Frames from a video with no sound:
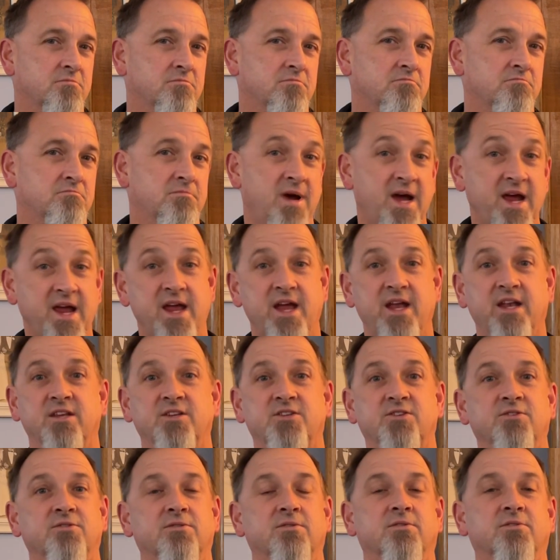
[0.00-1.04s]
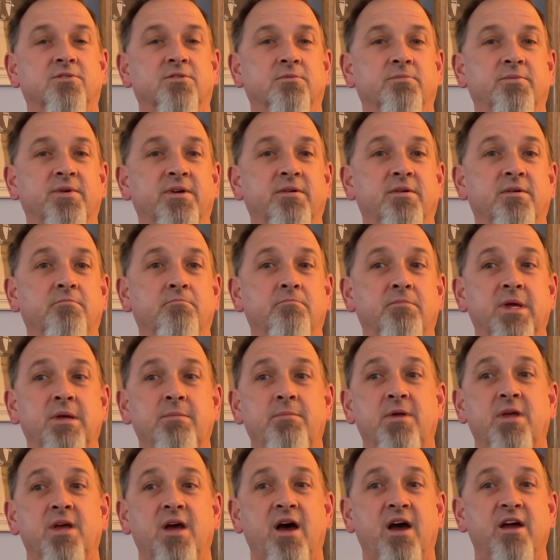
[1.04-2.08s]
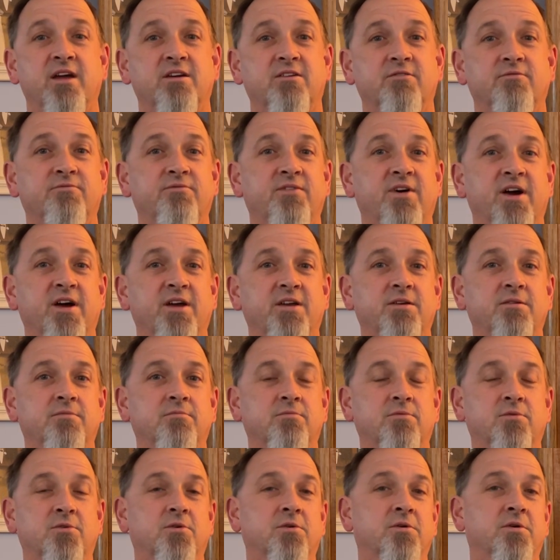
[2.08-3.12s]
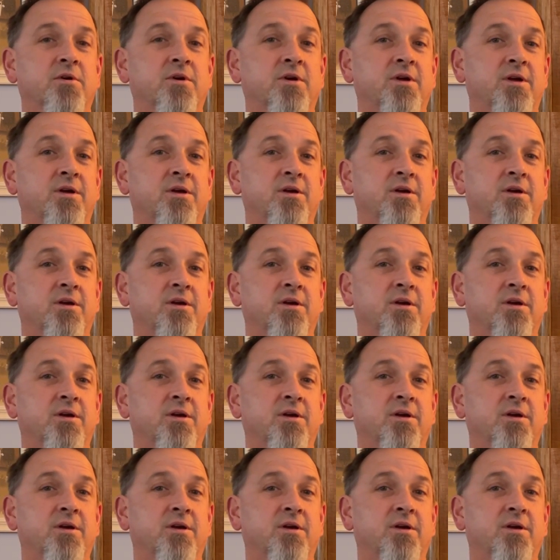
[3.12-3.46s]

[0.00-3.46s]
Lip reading: my attitude a little bit? Maybe I could find more